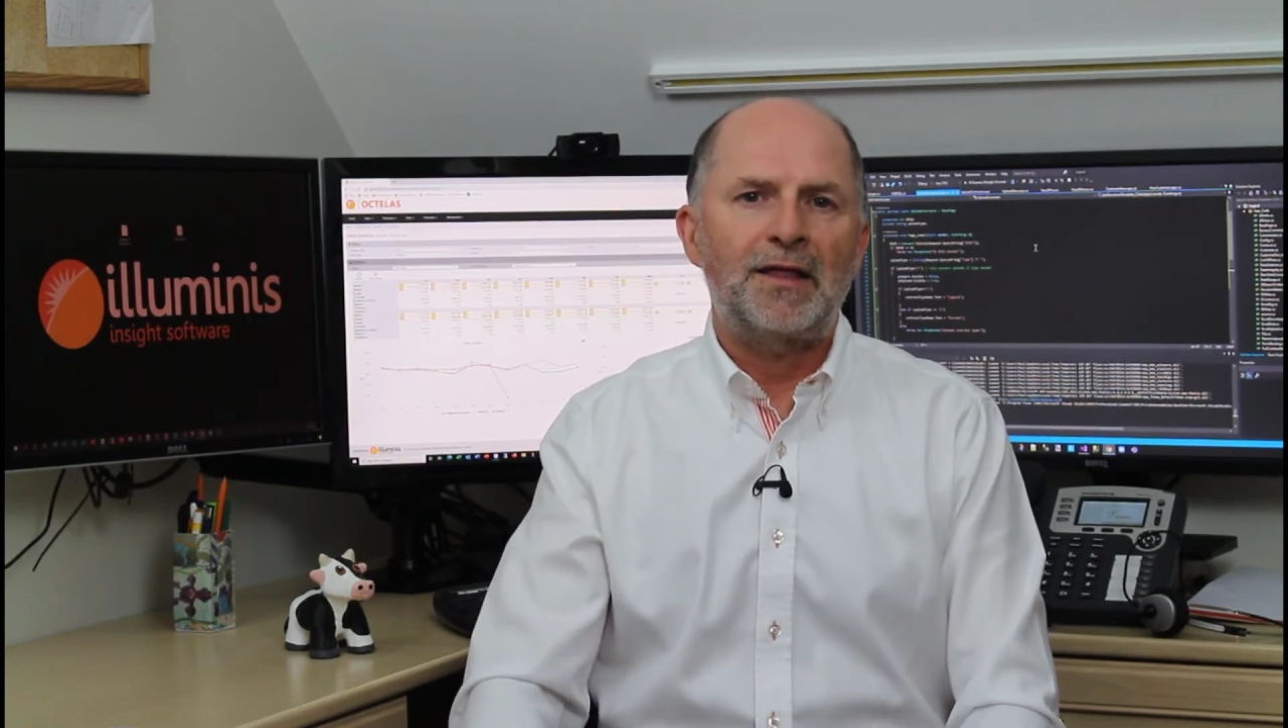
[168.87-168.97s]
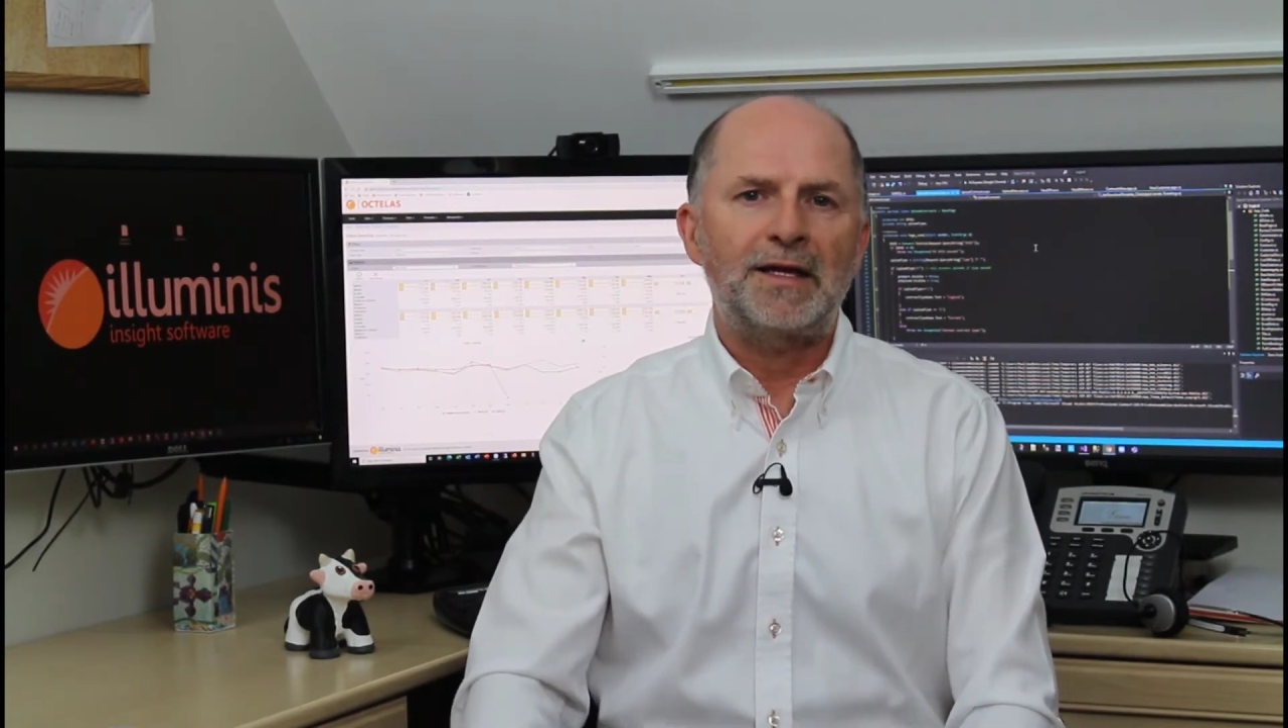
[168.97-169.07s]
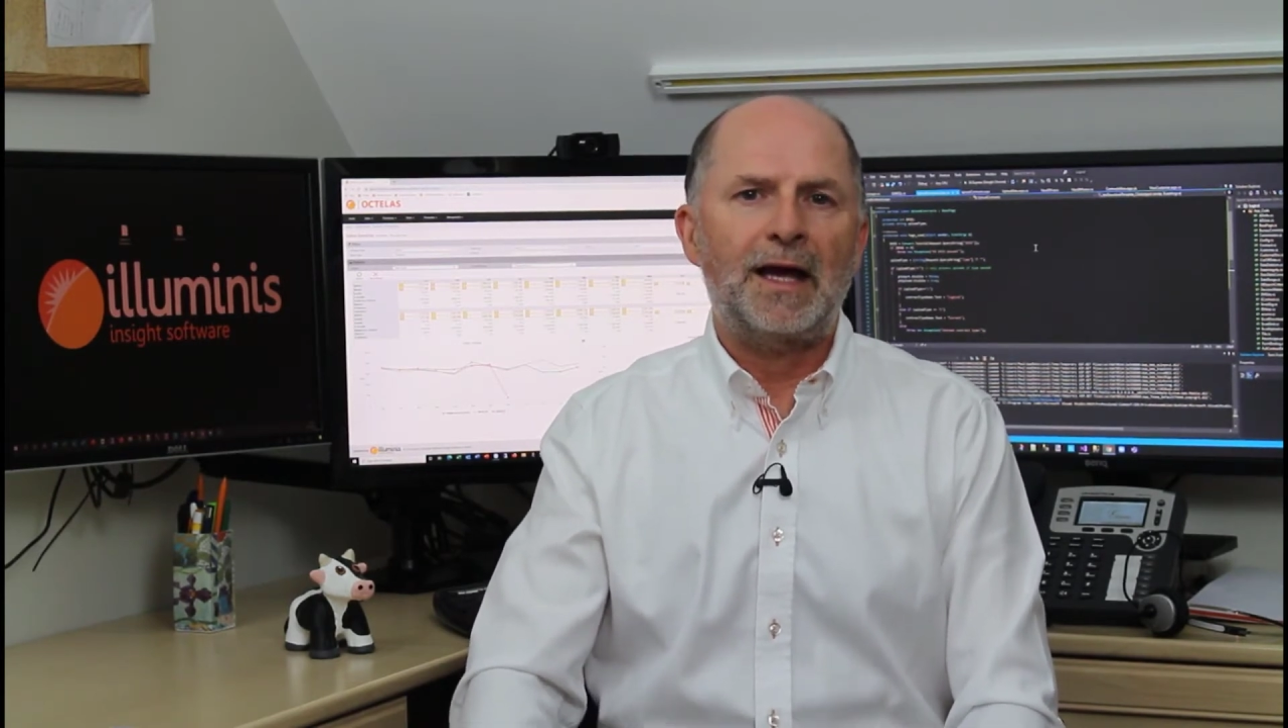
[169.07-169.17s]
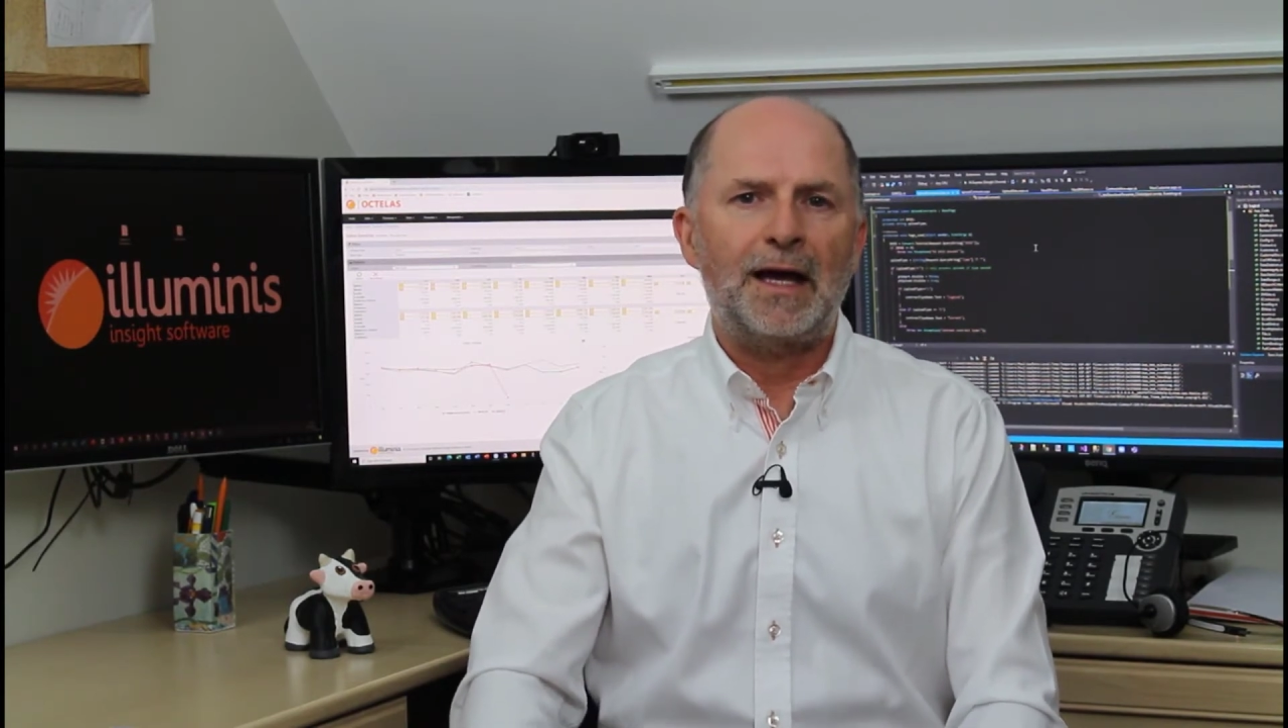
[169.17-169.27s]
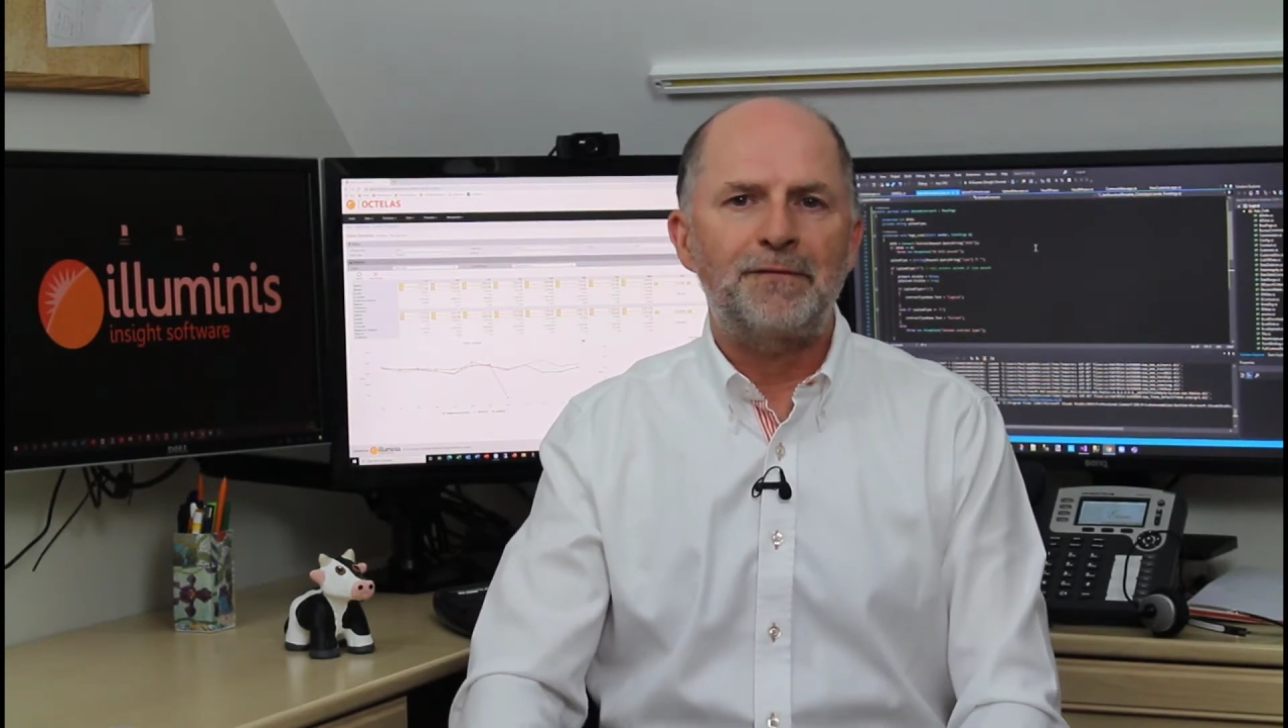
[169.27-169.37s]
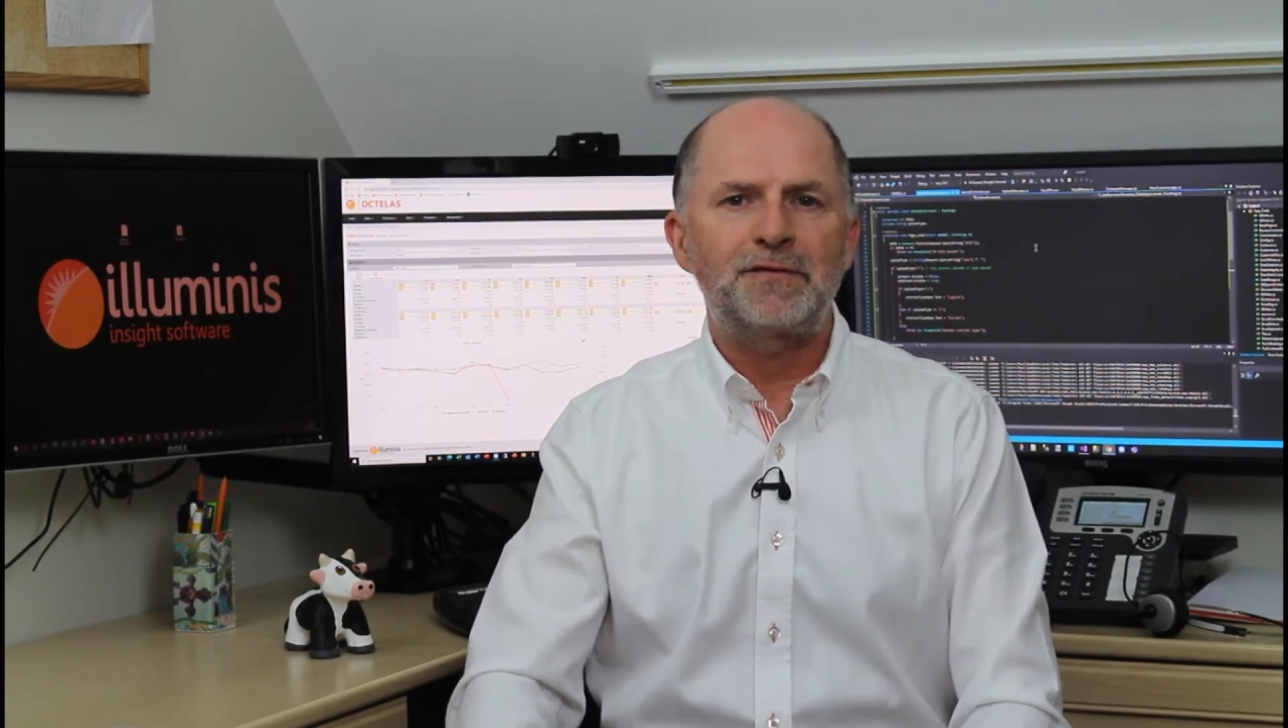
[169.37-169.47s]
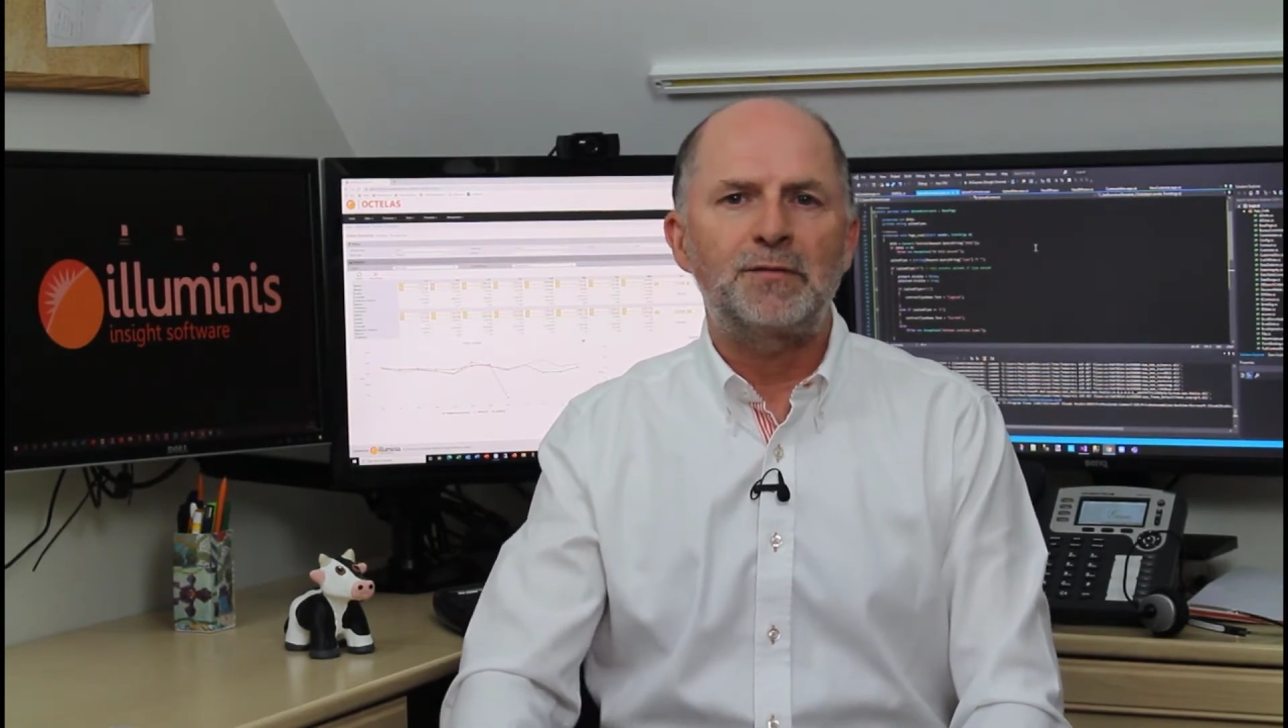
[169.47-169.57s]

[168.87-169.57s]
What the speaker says: they have to